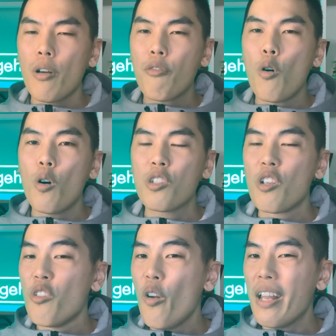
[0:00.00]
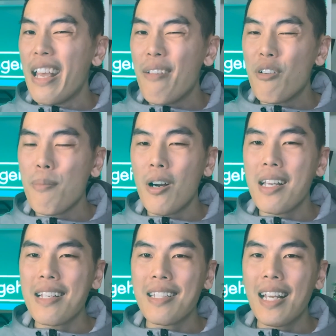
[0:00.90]
of course, not
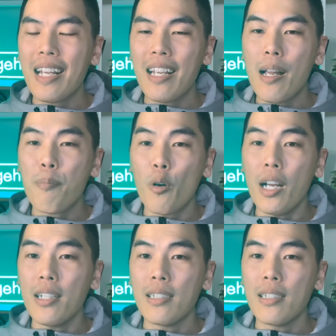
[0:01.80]
everybody is getting an upgrade,